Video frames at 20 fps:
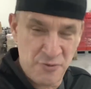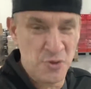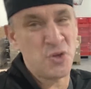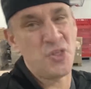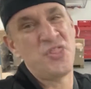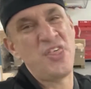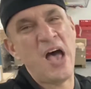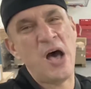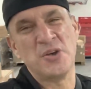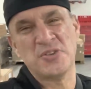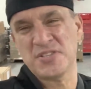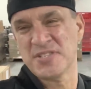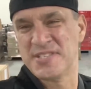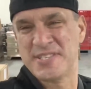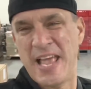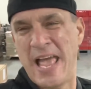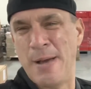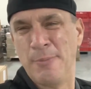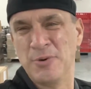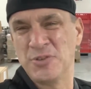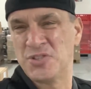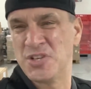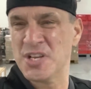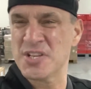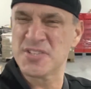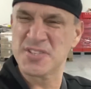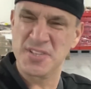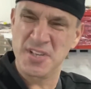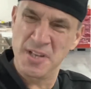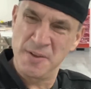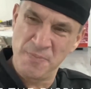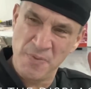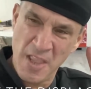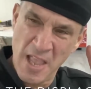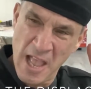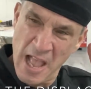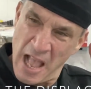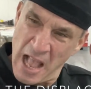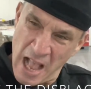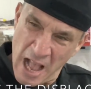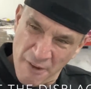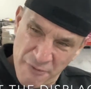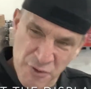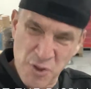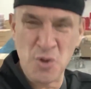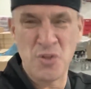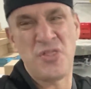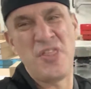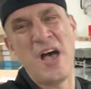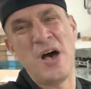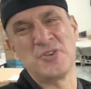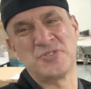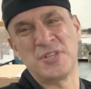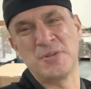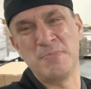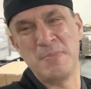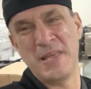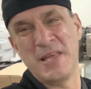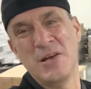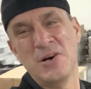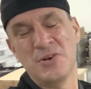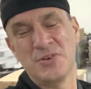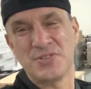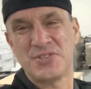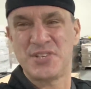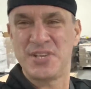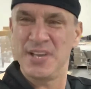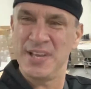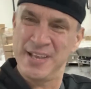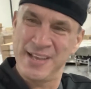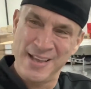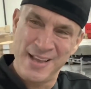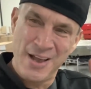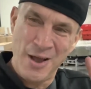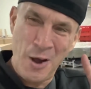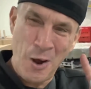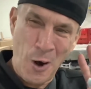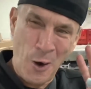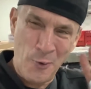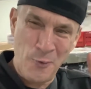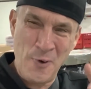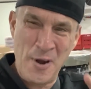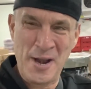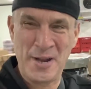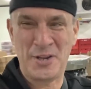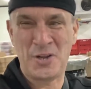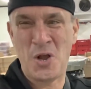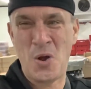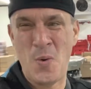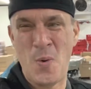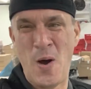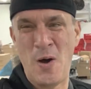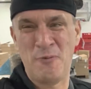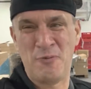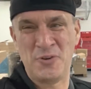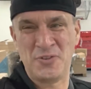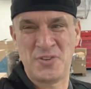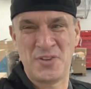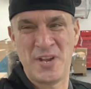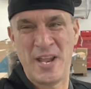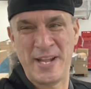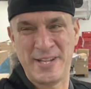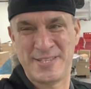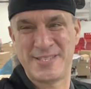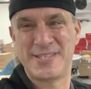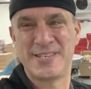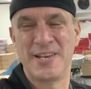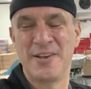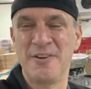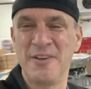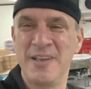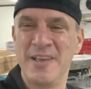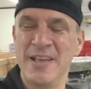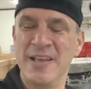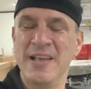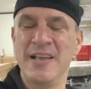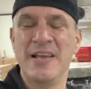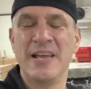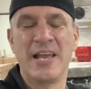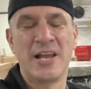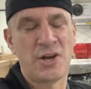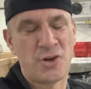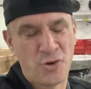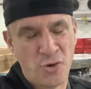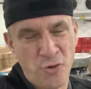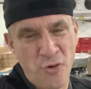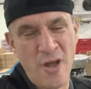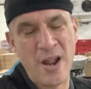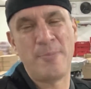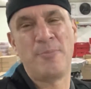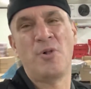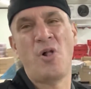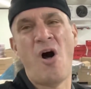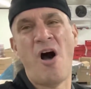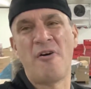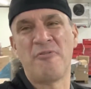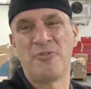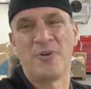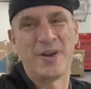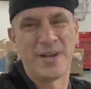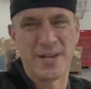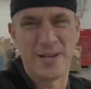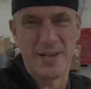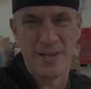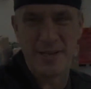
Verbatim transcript: few thousand sandwiches, a few thousand meals are ready to go out for tonight's incredible offering.